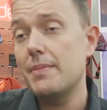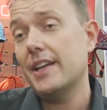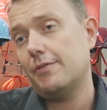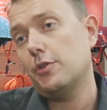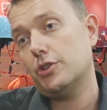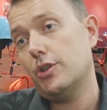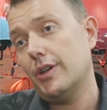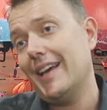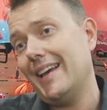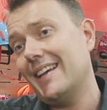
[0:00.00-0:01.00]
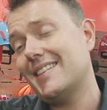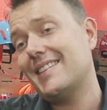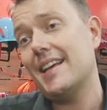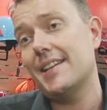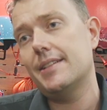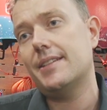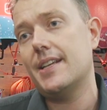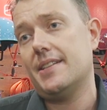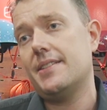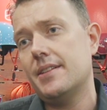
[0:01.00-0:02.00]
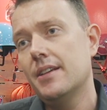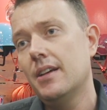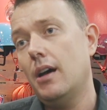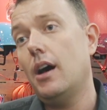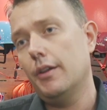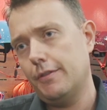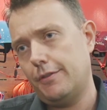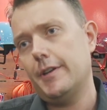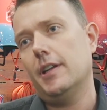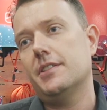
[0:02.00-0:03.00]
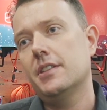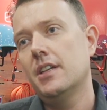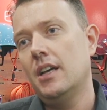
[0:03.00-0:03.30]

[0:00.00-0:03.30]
we made, for sure, extended tests on the field